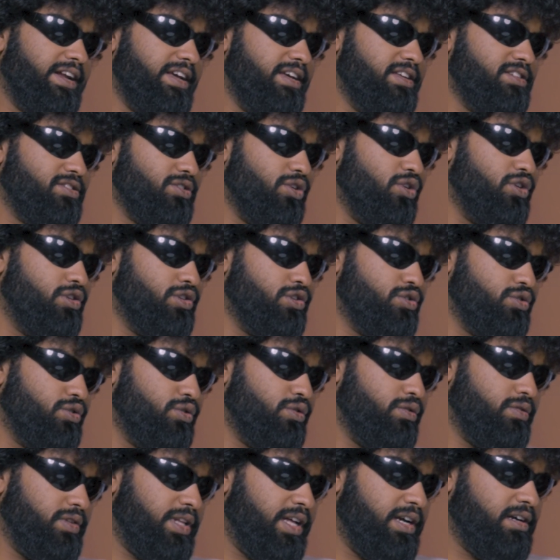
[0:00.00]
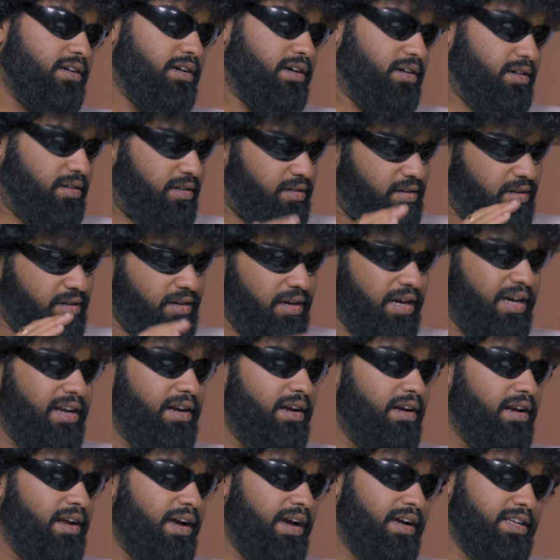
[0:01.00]
He's also like
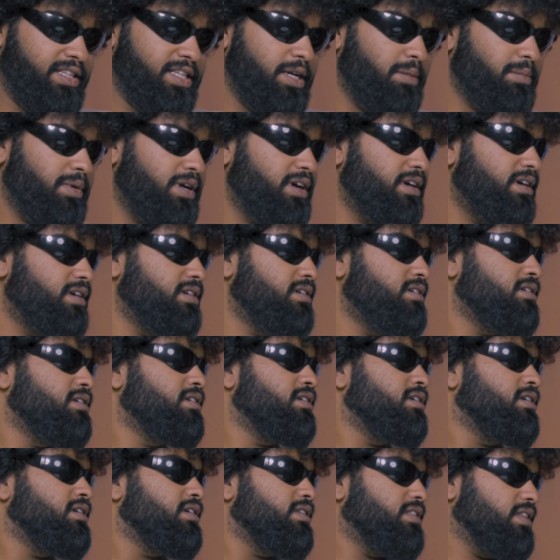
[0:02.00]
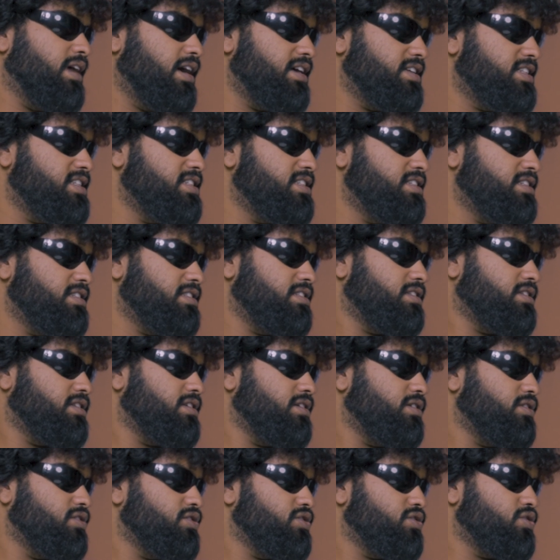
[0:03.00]
an accepted narcissist.
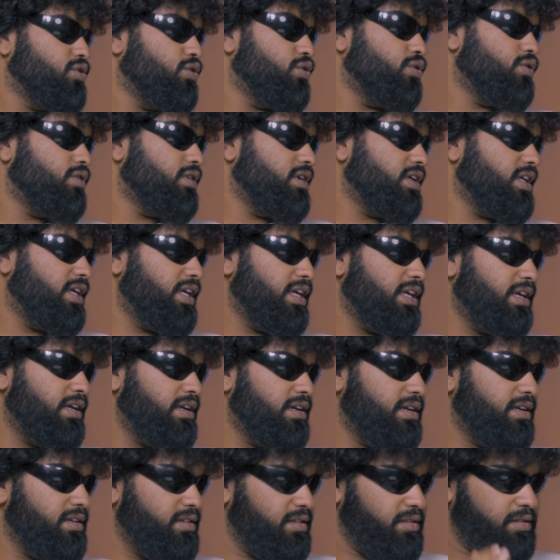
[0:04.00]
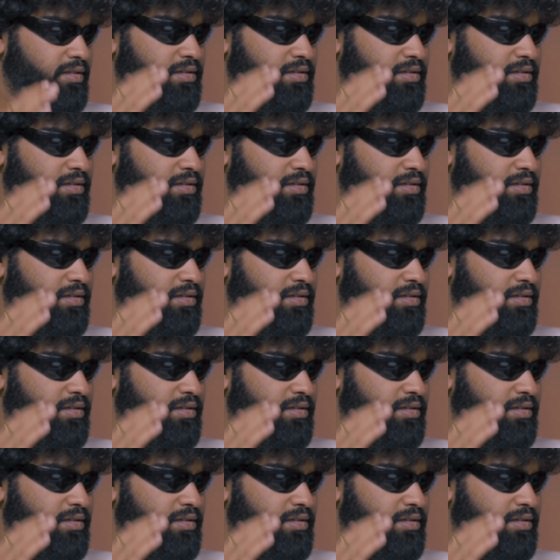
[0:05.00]
So he huh.